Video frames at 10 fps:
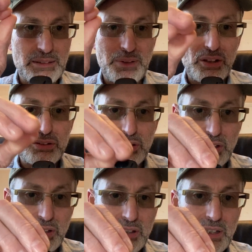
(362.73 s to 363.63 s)
mouth to
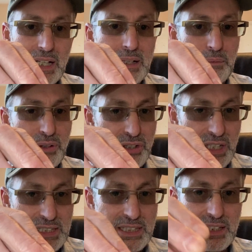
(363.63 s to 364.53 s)
lung, and we'll
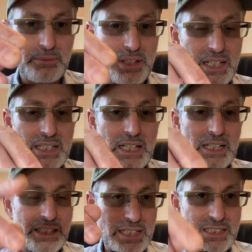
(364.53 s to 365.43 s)
test it in a minute. I
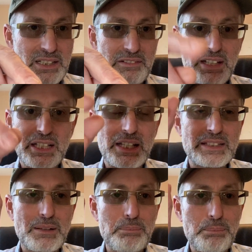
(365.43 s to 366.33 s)
tested it already.
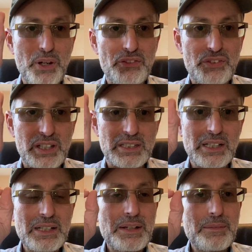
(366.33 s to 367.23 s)
It's a perfect
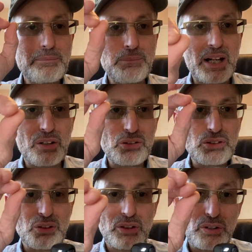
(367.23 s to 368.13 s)
mouth
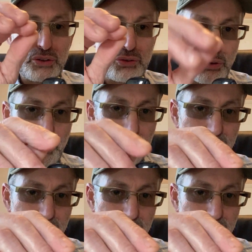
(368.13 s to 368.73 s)
to lung draw.